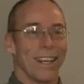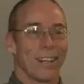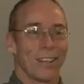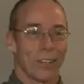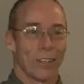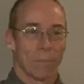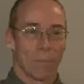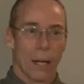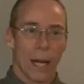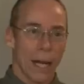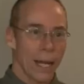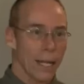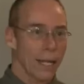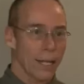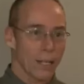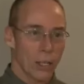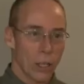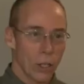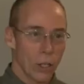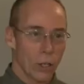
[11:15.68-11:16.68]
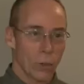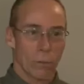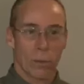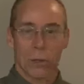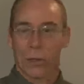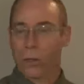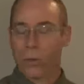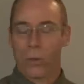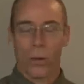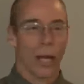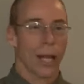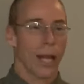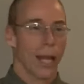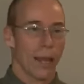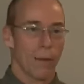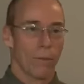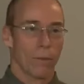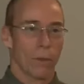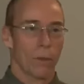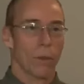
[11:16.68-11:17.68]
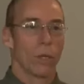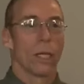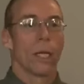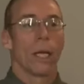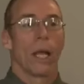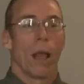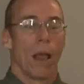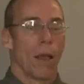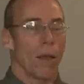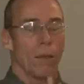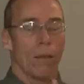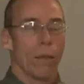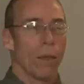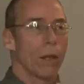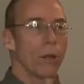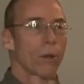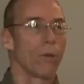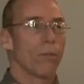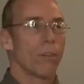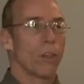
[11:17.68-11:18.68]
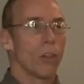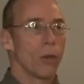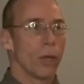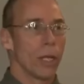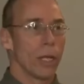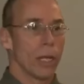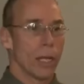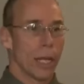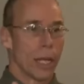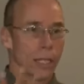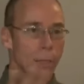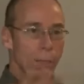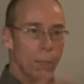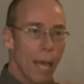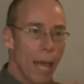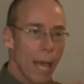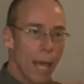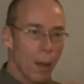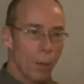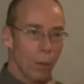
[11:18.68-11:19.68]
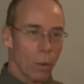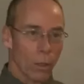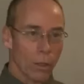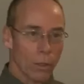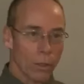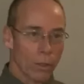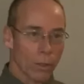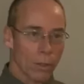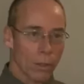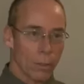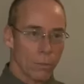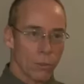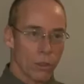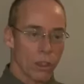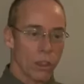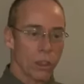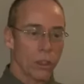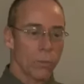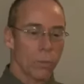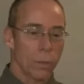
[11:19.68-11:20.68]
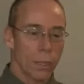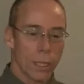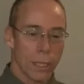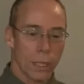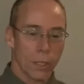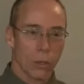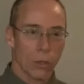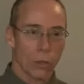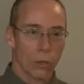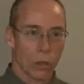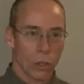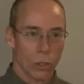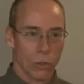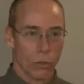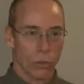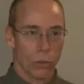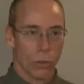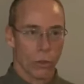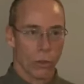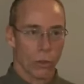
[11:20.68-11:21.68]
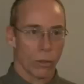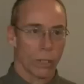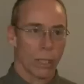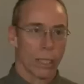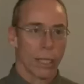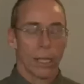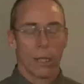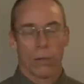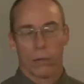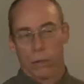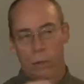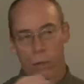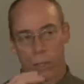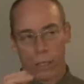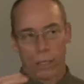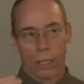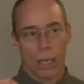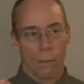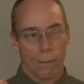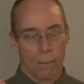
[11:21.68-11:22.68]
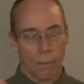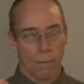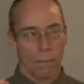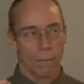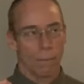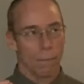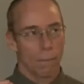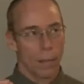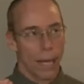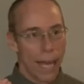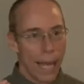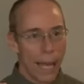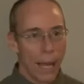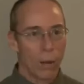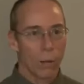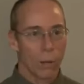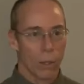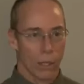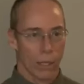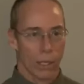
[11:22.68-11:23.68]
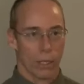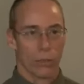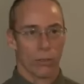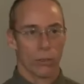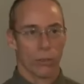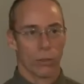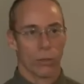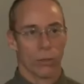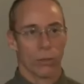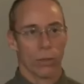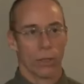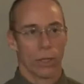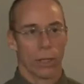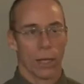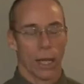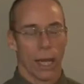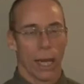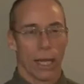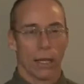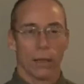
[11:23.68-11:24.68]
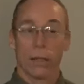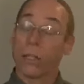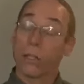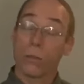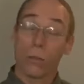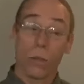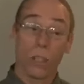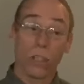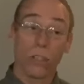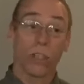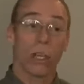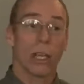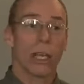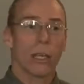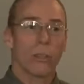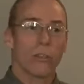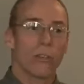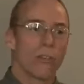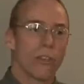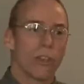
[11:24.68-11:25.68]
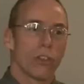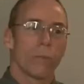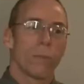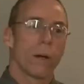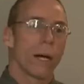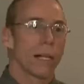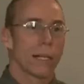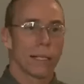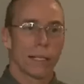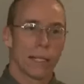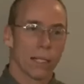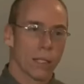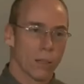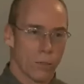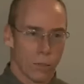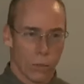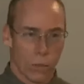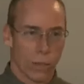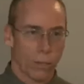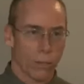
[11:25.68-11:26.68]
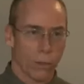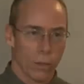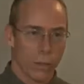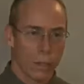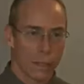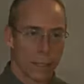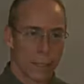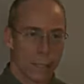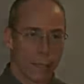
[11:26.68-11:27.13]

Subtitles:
or buy a home, or what have you. They're viewing it as power, the geopolitical control. So it's a power issue. And this would change geopolitics forever.